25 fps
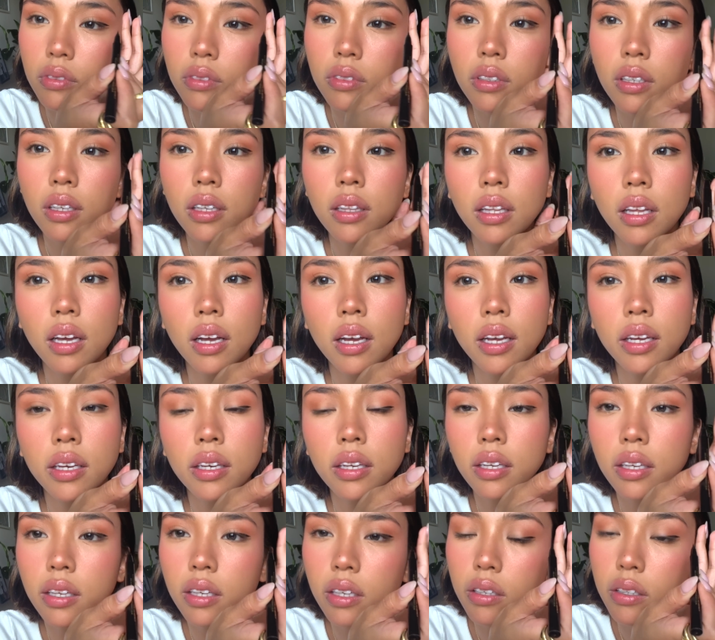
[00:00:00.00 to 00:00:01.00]
Align
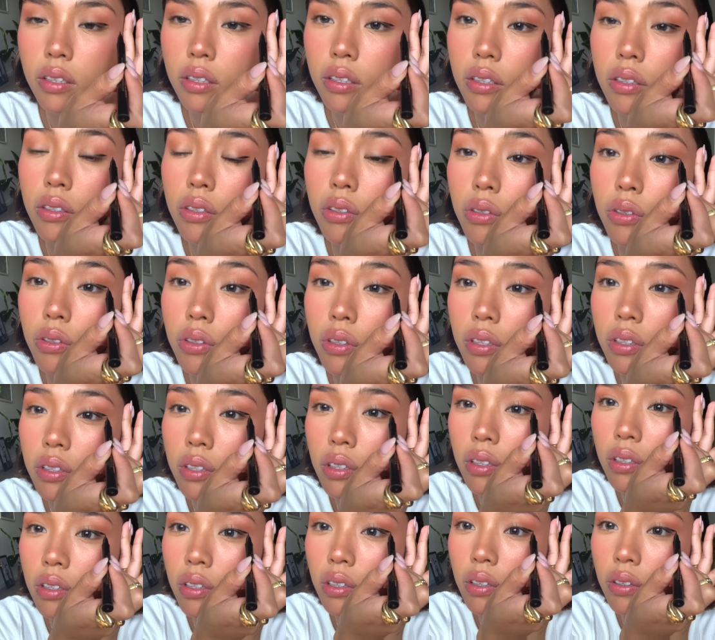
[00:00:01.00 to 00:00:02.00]
in to the
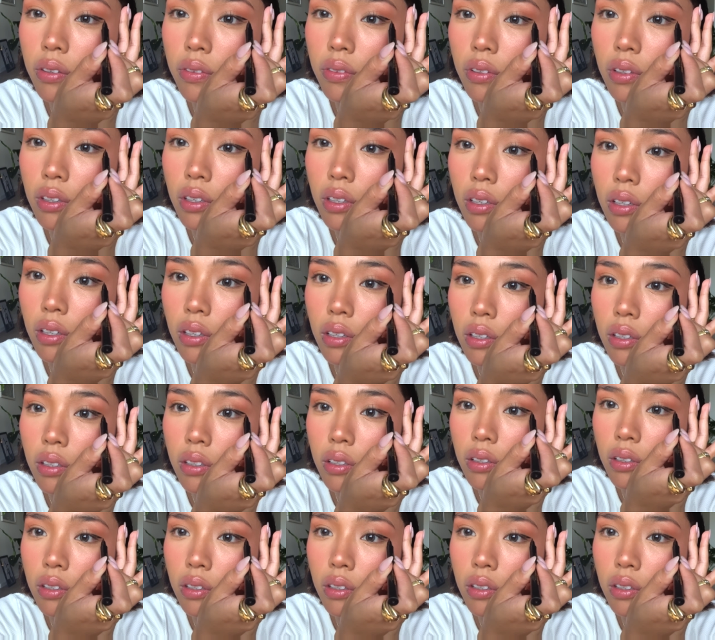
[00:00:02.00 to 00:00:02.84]
center of the eye.